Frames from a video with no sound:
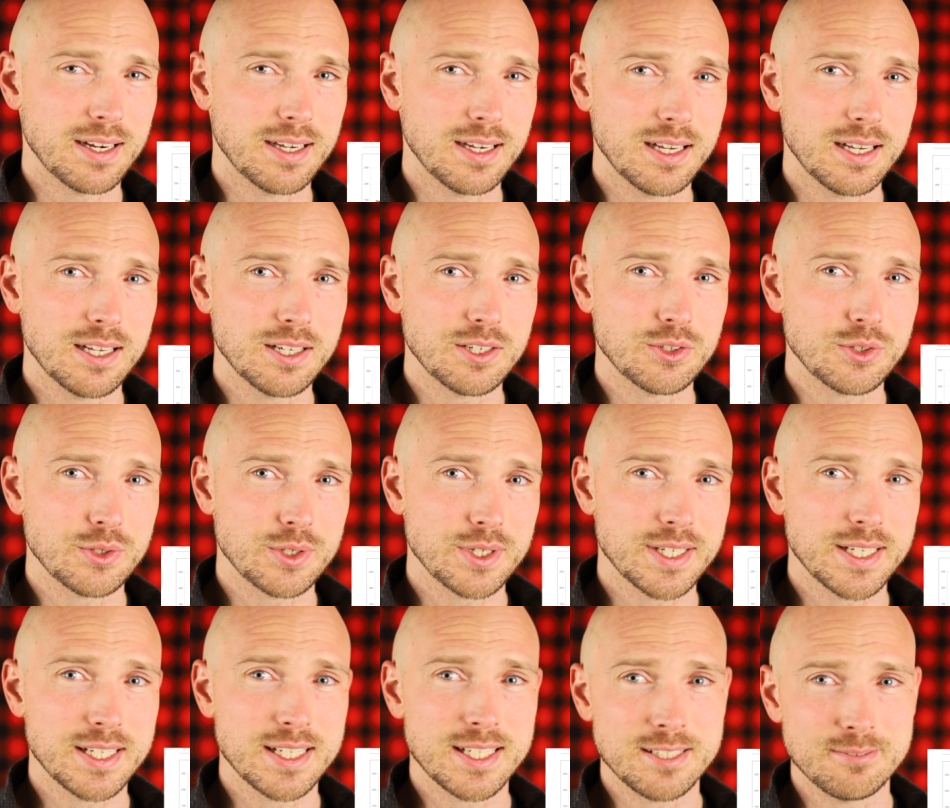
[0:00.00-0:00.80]

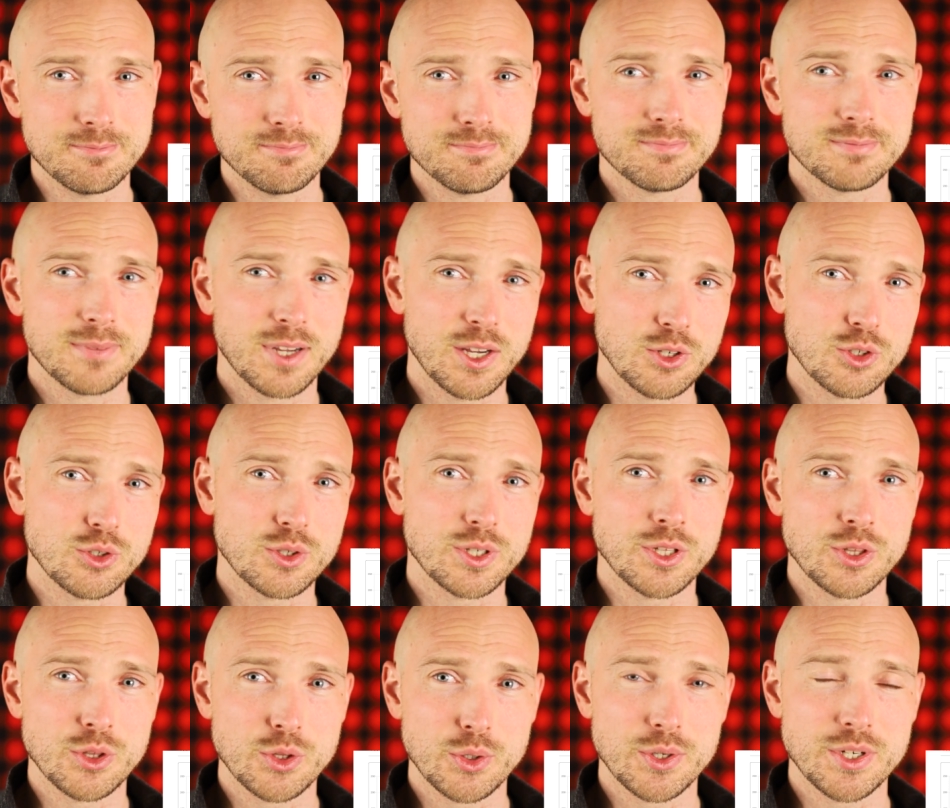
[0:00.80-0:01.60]

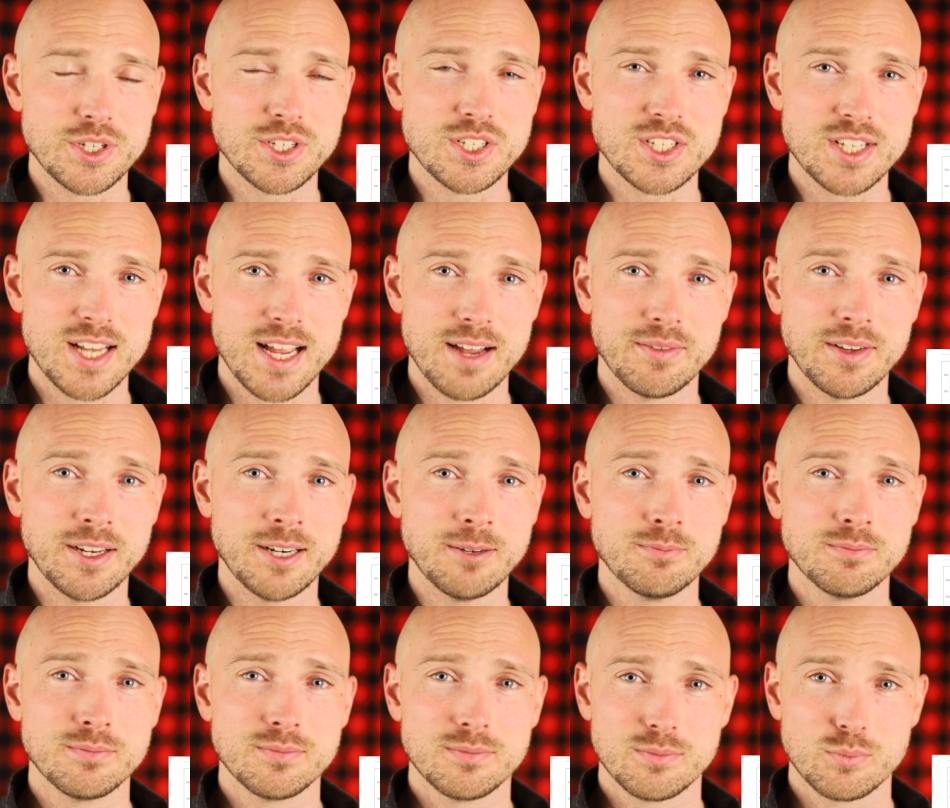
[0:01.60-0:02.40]

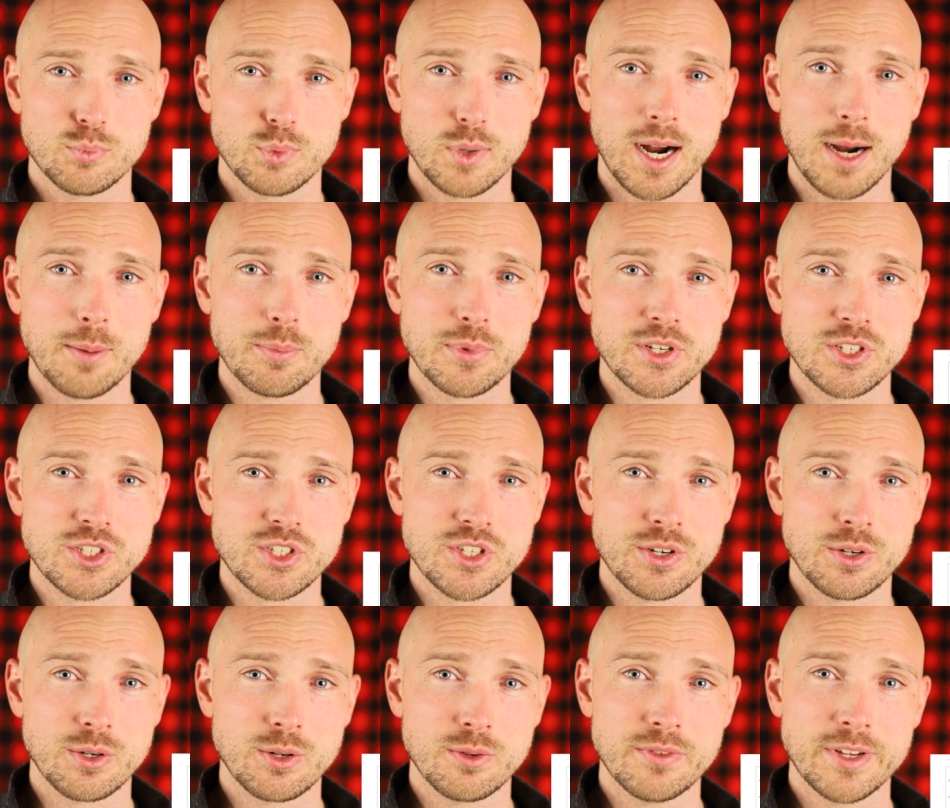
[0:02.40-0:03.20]
137
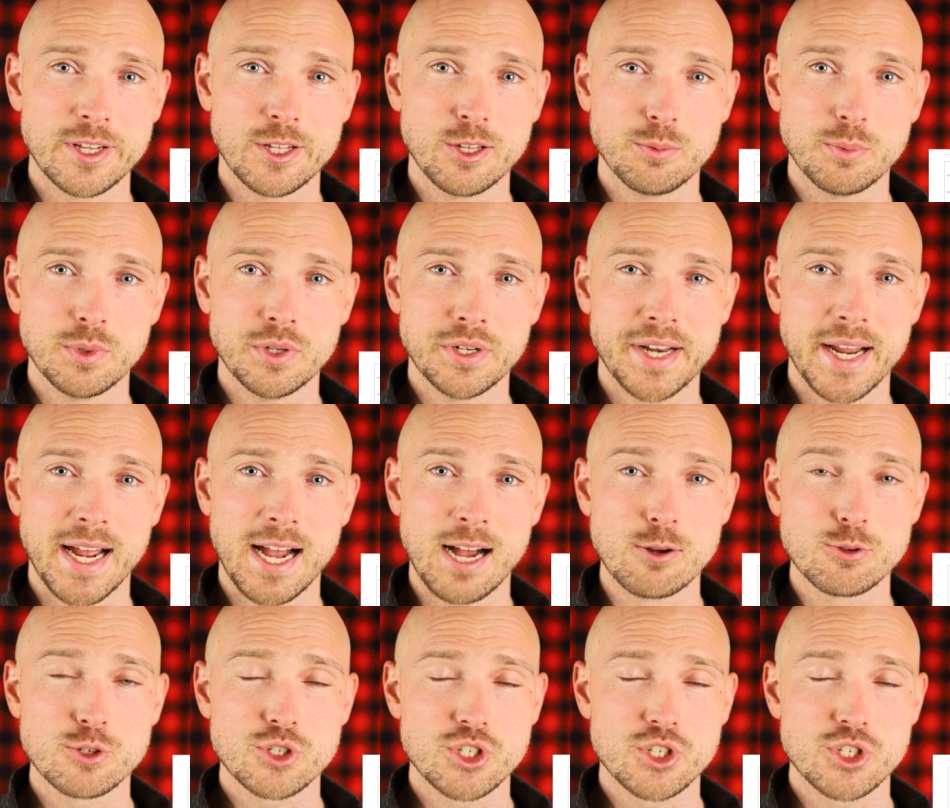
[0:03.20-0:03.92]
properties that are available now.